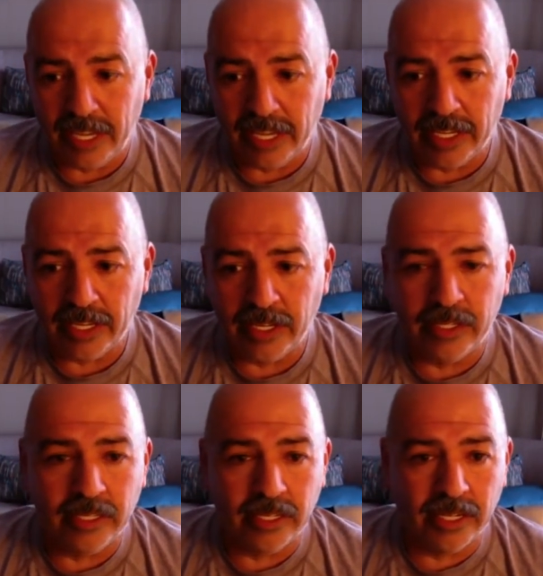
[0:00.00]

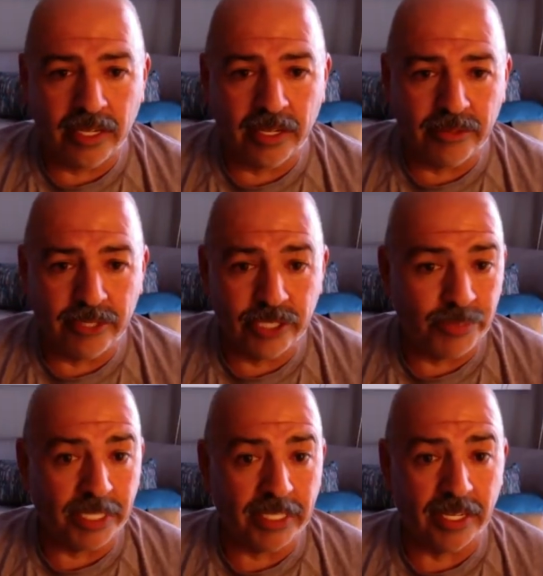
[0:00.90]
And
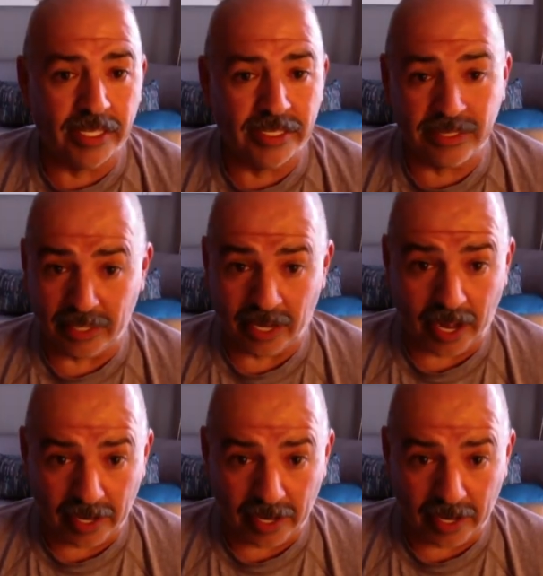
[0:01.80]
just because